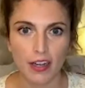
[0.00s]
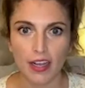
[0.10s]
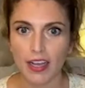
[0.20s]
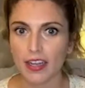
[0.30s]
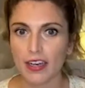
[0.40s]

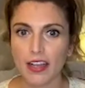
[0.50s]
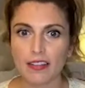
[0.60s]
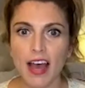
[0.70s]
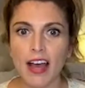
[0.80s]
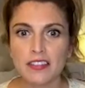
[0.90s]
And
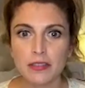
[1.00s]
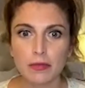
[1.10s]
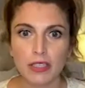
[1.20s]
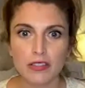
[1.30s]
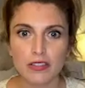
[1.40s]
that to
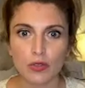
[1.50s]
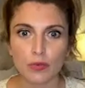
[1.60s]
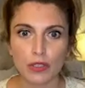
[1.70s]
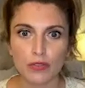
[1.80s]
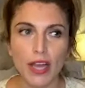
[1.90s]
me is so
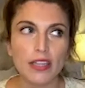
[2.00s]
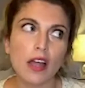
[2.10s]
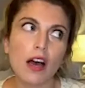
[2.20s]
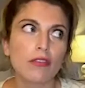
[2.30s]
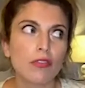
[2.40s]
beautiful. I
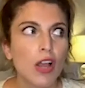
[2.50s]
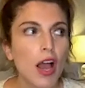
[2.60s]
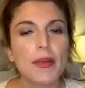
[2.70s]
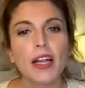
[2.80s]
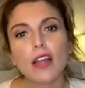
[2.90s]
love, I
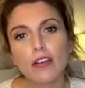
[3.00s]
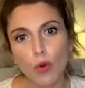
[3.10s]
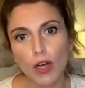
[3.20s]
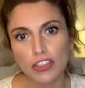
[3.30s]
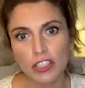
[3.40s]
mean, I love
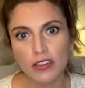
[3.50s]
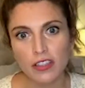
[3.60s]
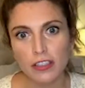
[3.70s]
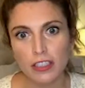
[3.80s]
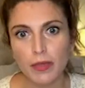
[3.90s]
watching
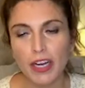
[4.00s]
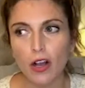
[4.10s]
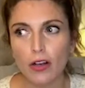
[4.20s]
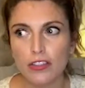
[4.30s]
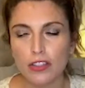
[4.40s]
theater, but I
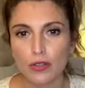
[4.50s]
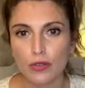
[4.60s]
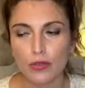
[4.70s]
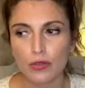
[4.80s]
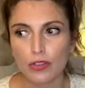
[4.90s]

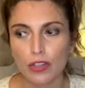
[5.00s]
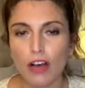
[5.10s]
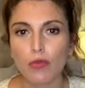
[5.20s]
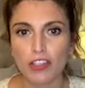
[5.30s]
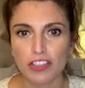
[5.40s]
also love
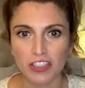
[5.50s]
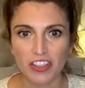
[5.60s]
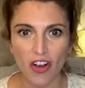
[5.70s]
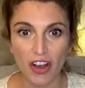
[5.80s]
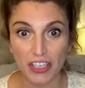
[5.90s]
watching
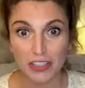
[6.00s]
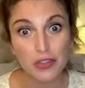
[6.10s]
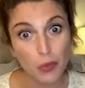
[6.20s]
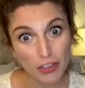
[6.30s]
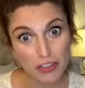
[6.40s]
the audience
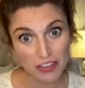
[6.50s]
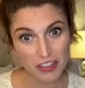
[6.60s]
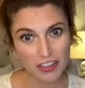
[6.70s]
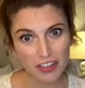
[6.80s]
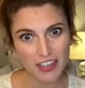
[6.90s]
watch
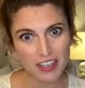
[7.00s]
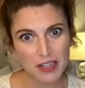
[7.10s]
theater.